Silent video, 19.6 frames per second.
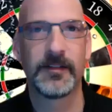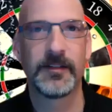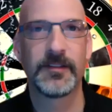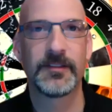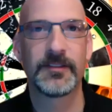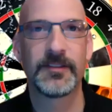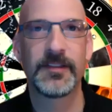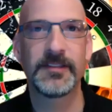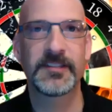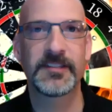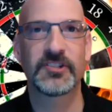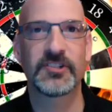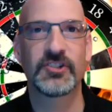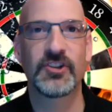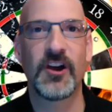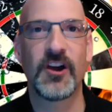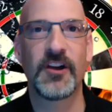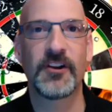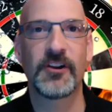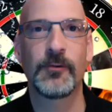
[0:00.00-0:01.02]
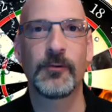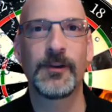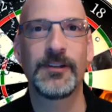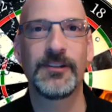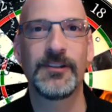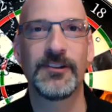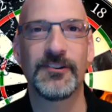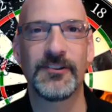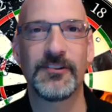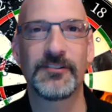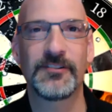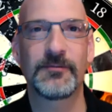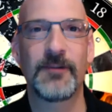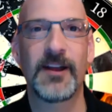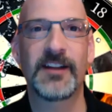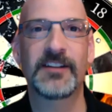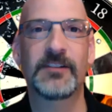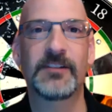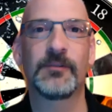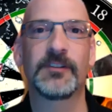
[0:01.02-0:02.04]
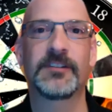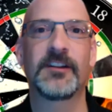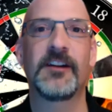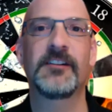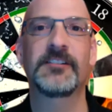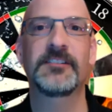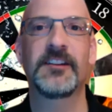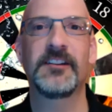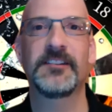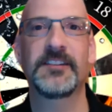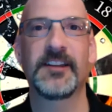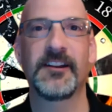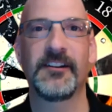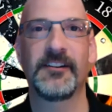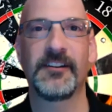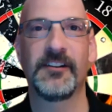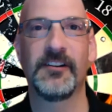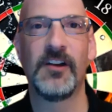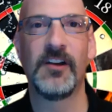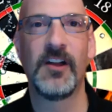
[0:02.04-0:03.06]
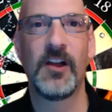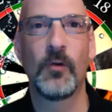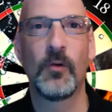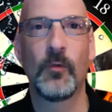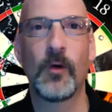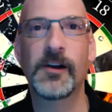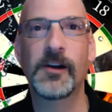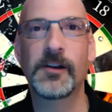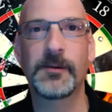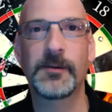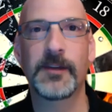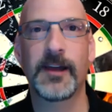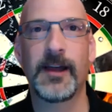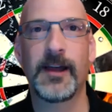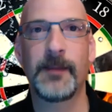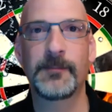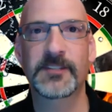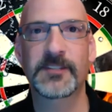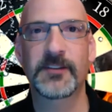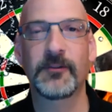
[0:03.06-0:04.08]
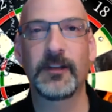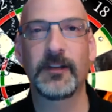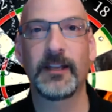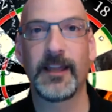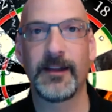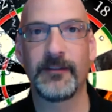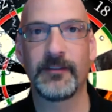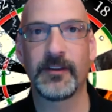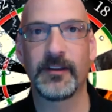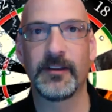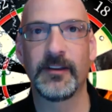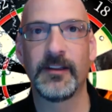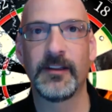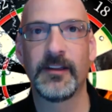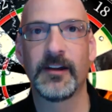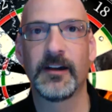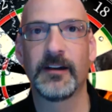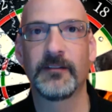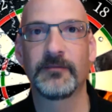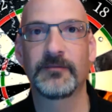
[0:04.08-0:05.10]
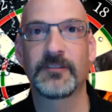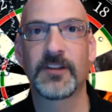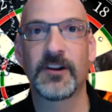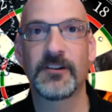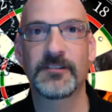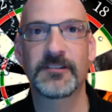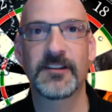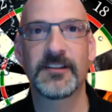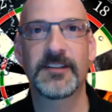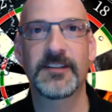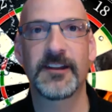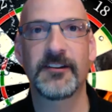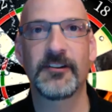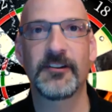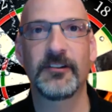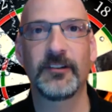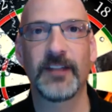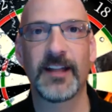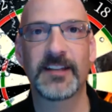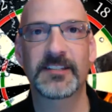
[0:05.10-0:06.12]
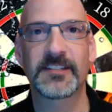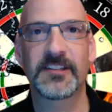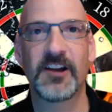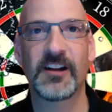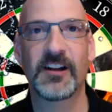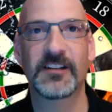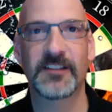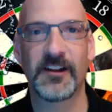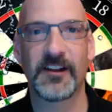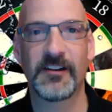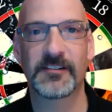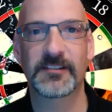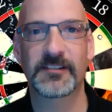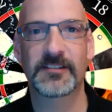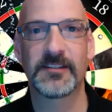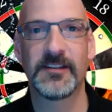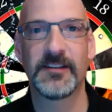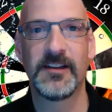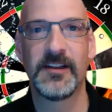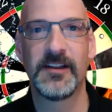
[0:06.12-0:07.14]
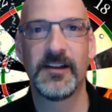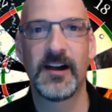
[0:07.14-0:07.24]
This is Shawn Irwin, your youth director with Darts Ontario. Welcome to episode 11 of Darts Ontario Let's Talk Darts.